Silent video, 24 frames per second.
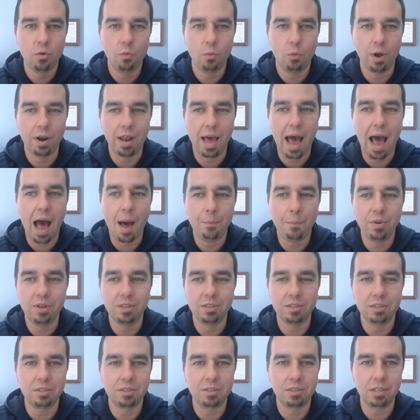what
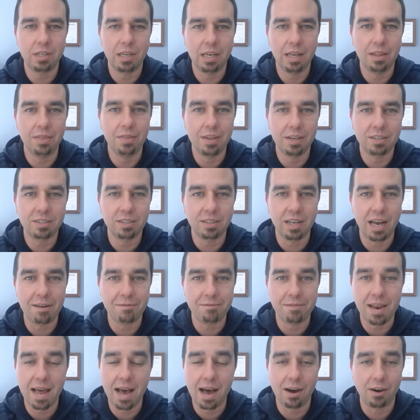happens in this
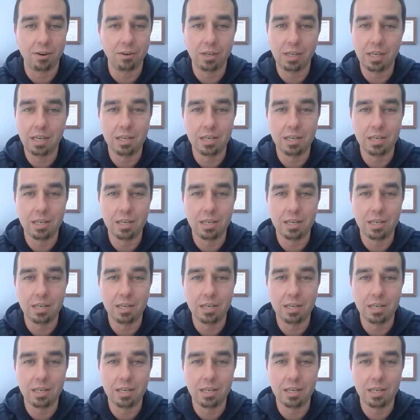life now